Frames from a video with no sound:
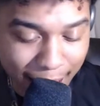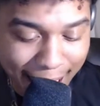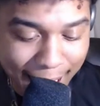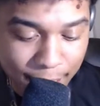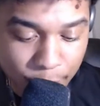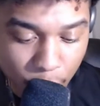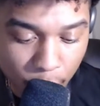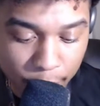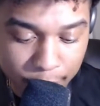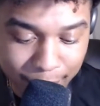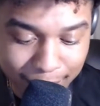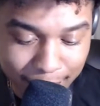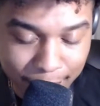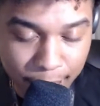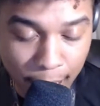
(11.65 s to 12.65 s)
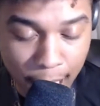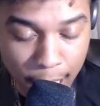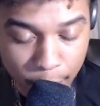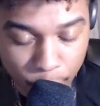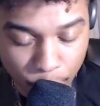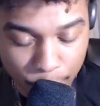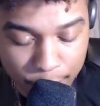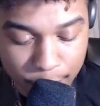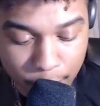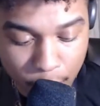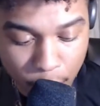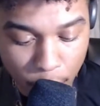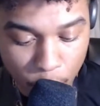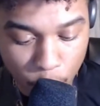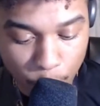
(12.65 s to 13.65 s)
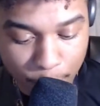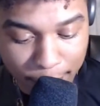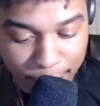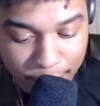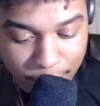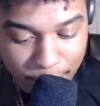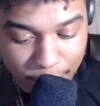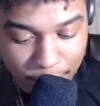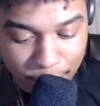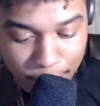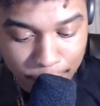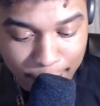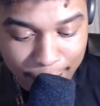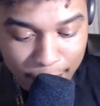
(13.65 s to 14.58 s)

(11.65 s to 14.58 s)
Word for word: As y'all can see, Chris Eubank Sr.